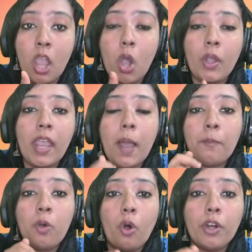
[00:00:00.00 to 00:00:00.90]
Okay, I'm
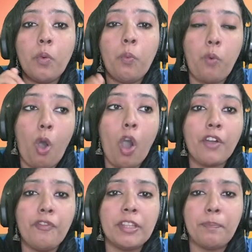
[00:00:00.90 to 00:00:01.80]
gonna
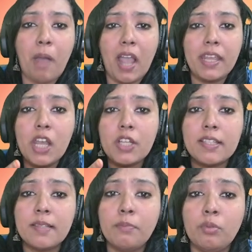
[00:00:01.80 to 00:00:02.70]
walk with my
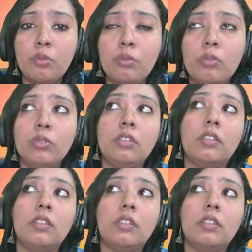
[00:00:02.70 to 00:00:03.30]
smooth